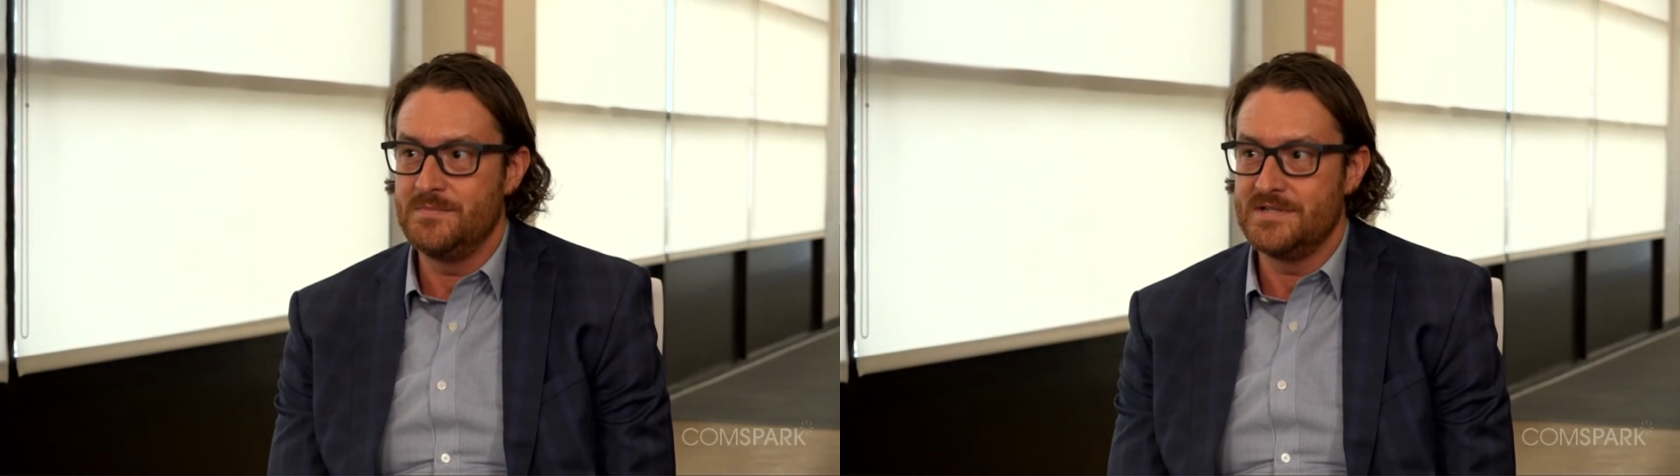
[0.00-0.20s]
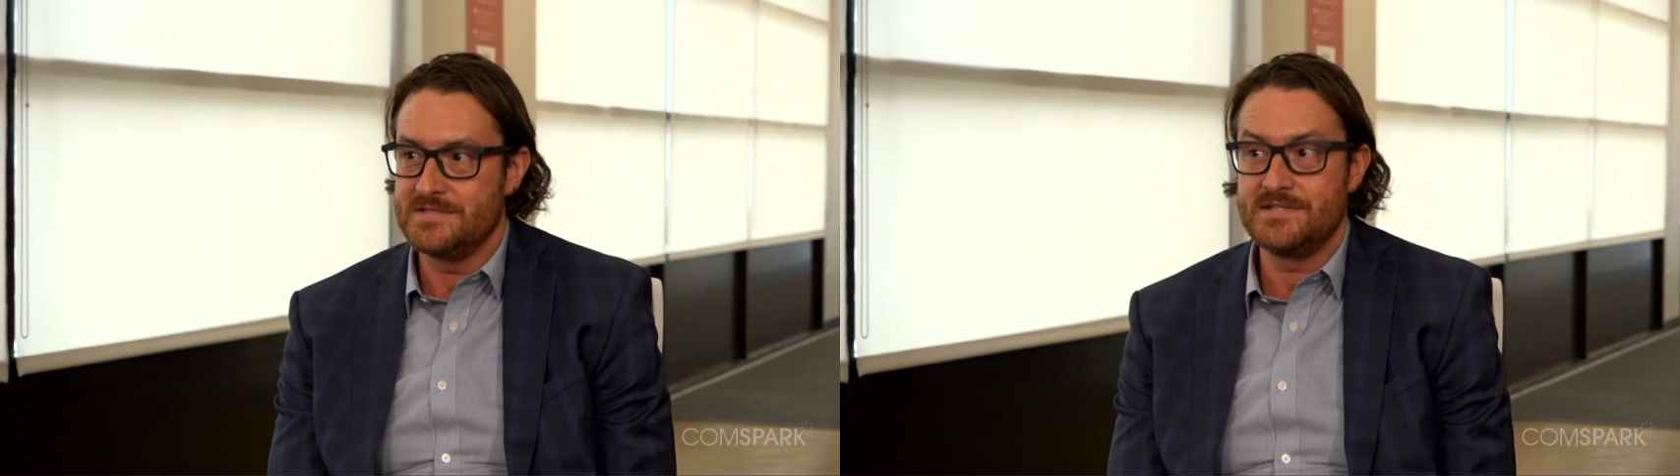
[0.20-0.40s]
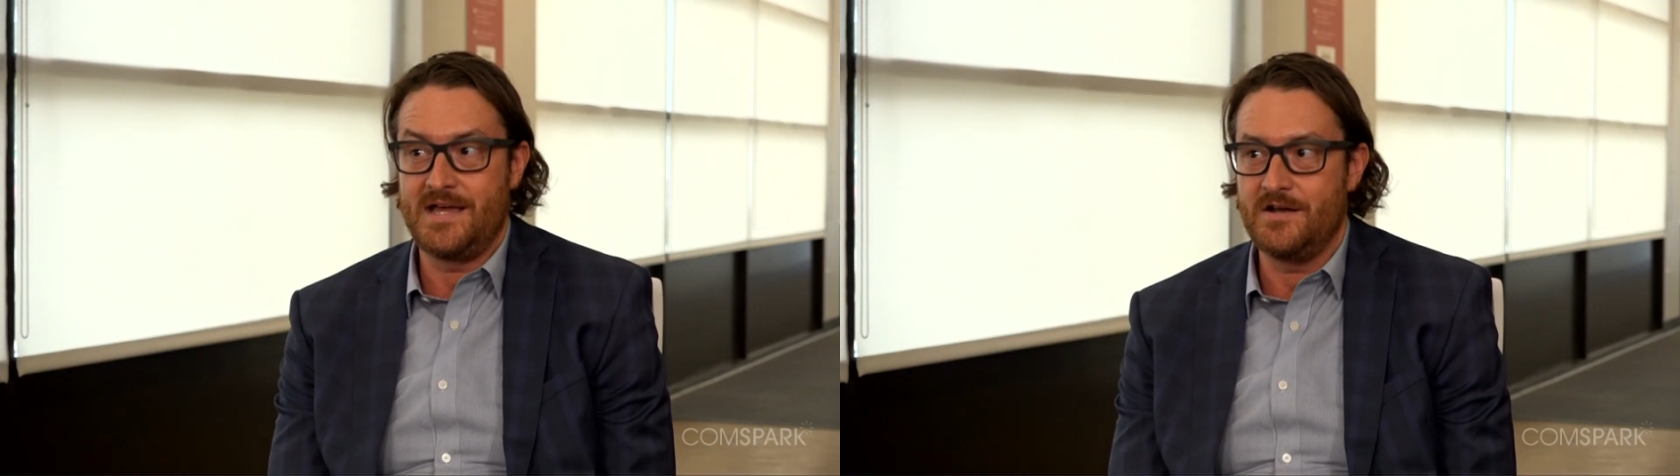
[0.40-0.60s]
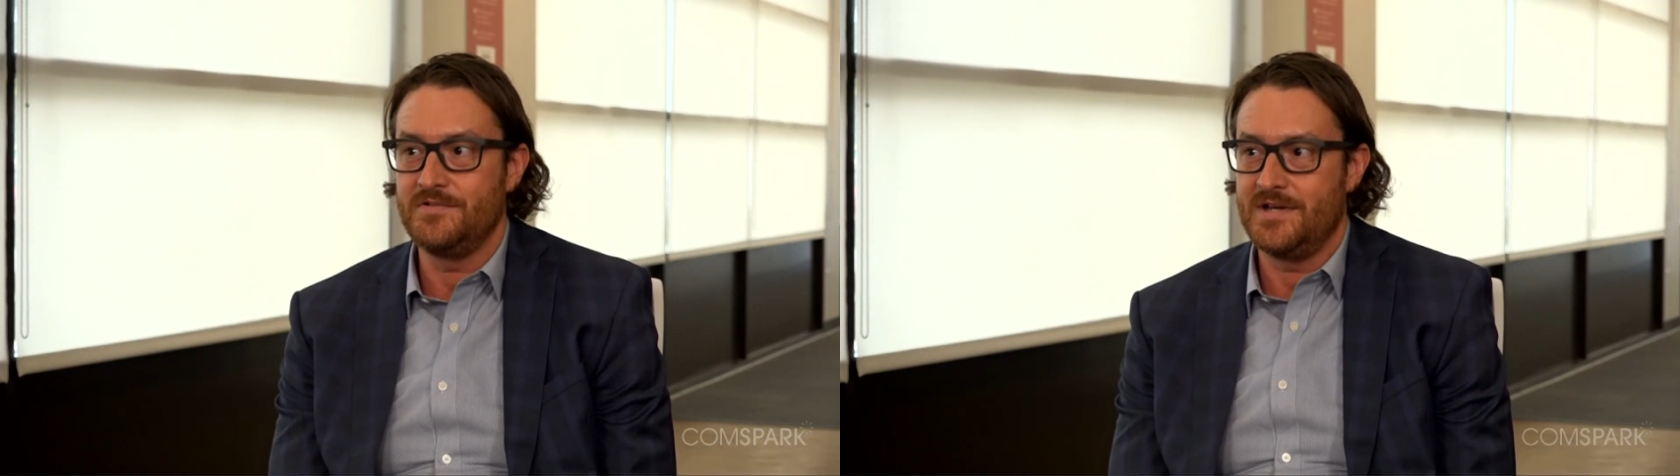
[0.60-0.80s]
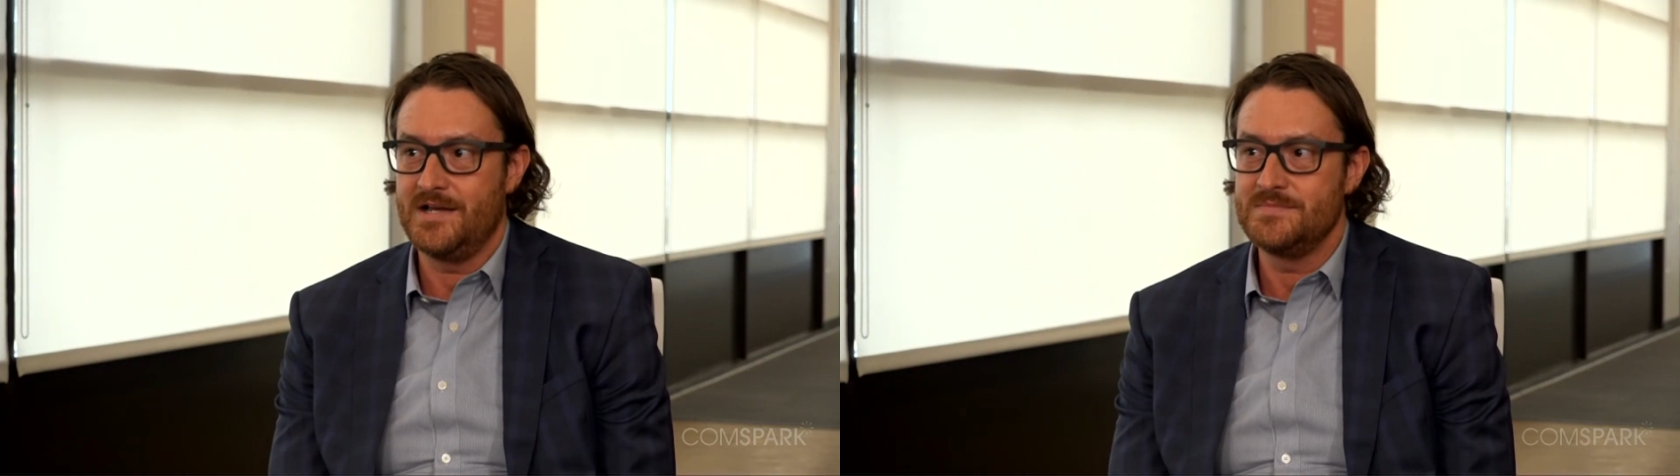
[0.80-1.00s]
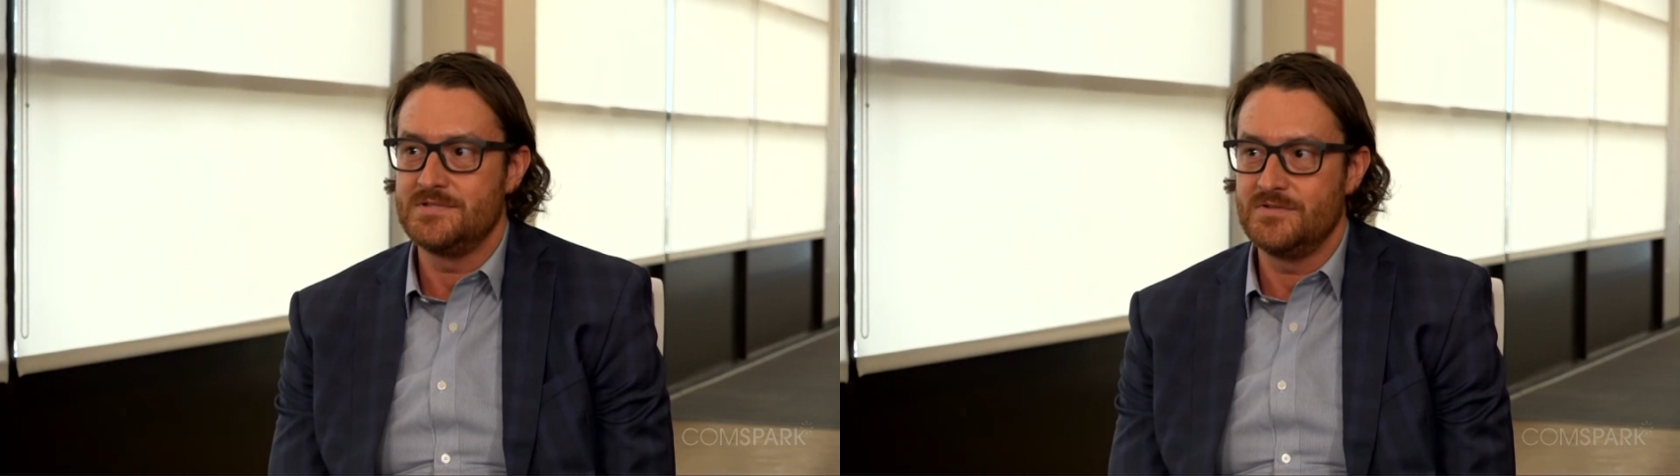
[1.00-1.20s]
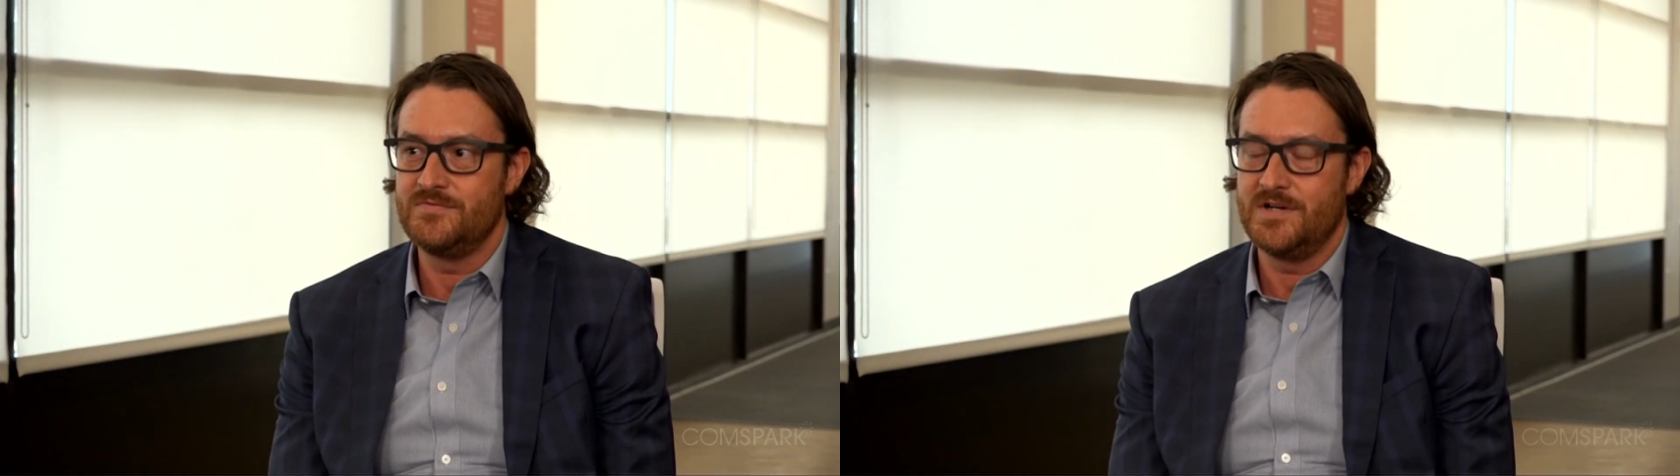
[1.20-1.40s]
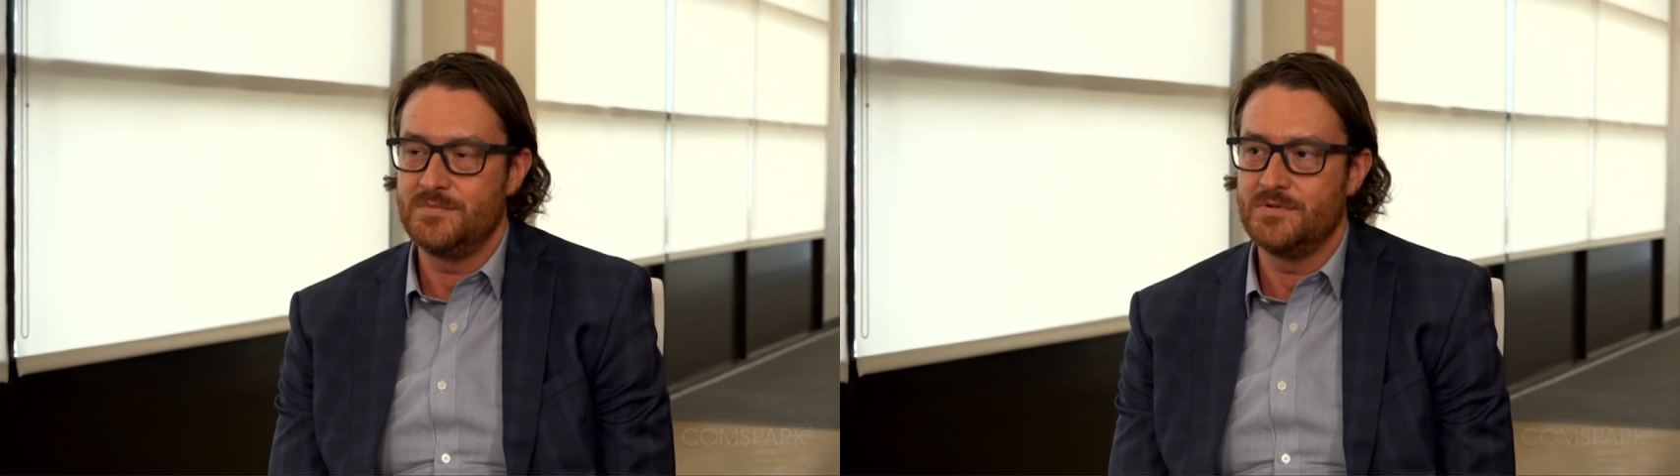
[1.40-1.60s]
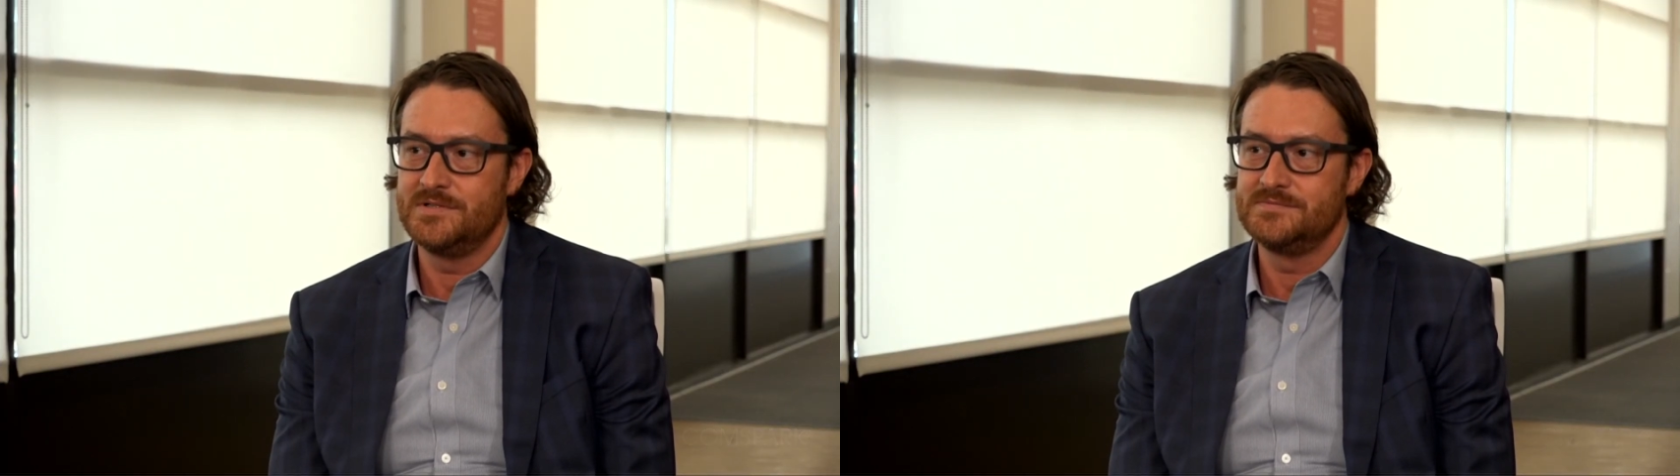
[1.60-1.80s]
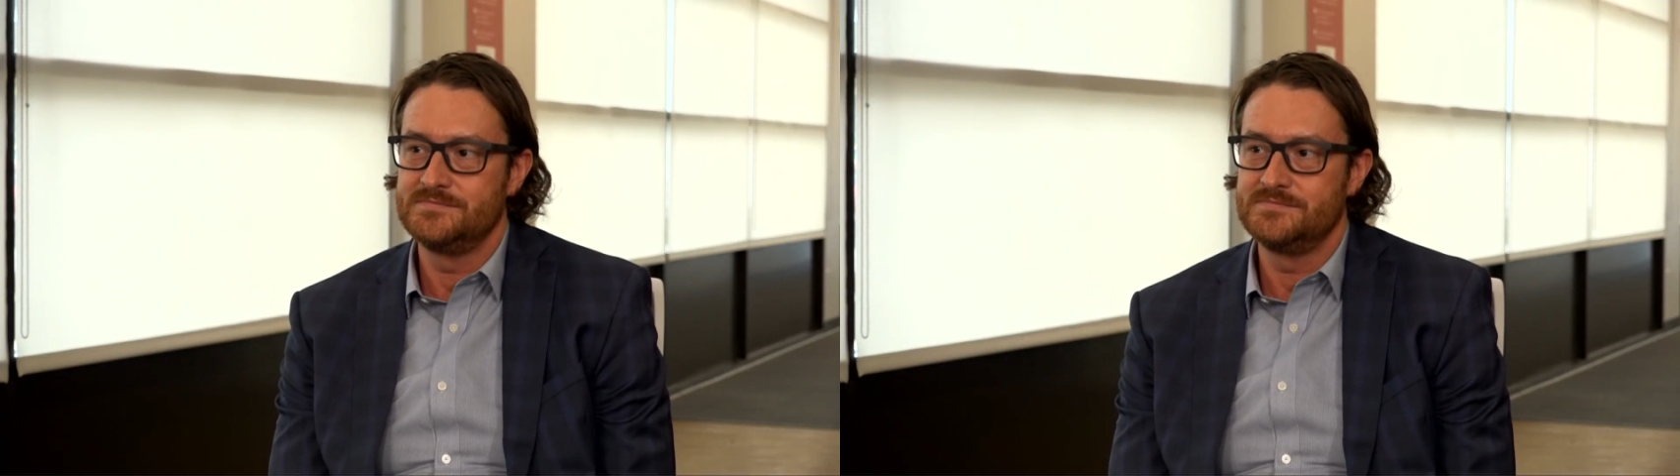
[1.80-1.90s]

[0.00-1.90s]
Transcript: business at all times. It's very important.